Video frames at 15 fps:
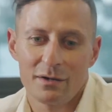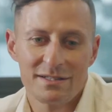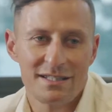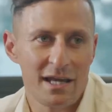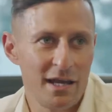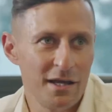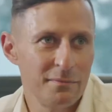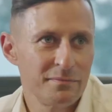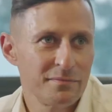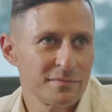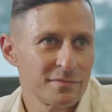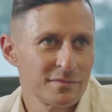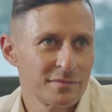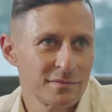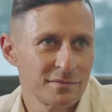team,
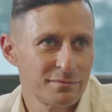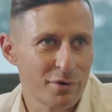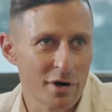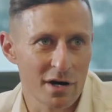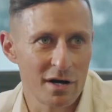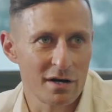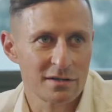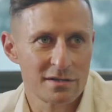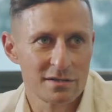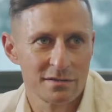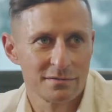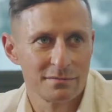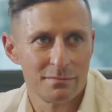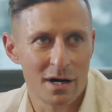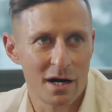product,
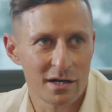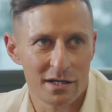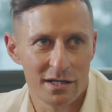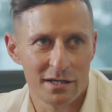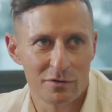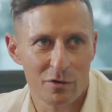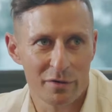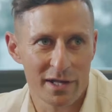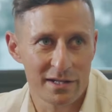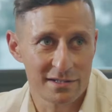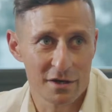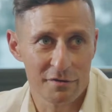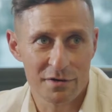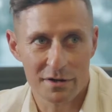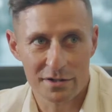marketing, all that
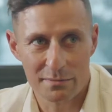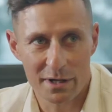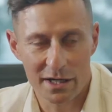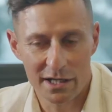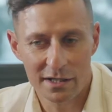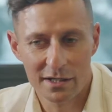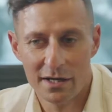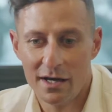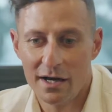stuff costs money.